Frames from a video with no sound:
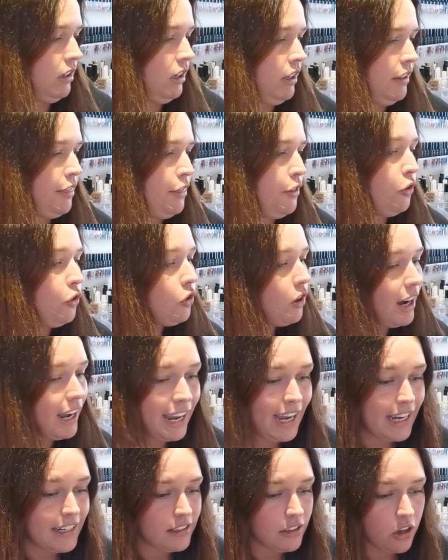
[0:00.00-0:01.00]
thought I
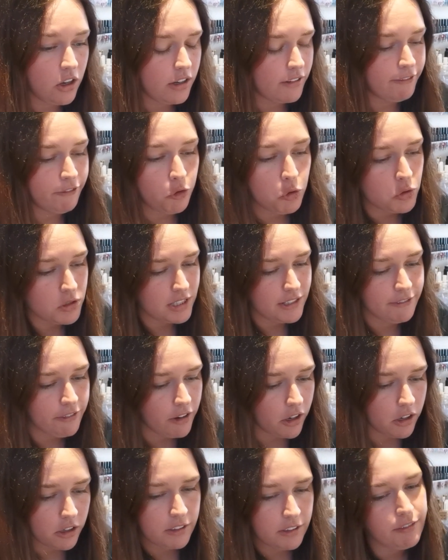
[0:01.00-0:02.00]
had like
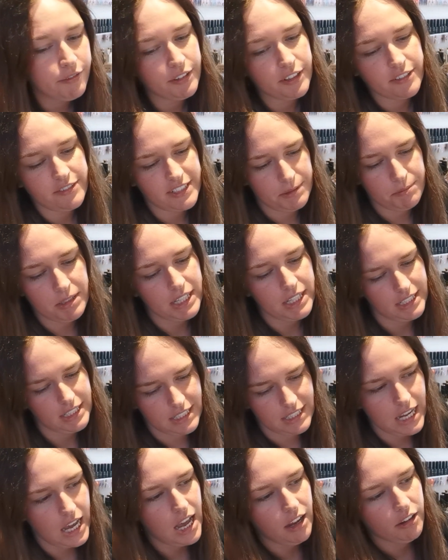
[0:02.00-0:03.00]
45-50
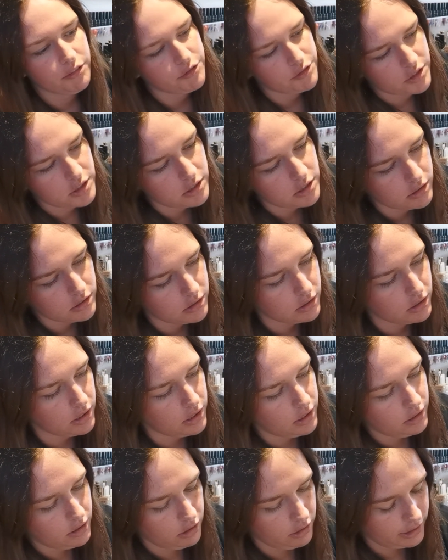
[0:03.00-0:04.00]
minutes left,
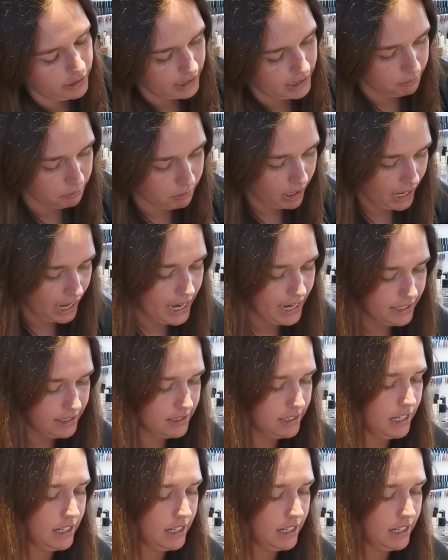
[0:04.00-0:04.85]
like in my head.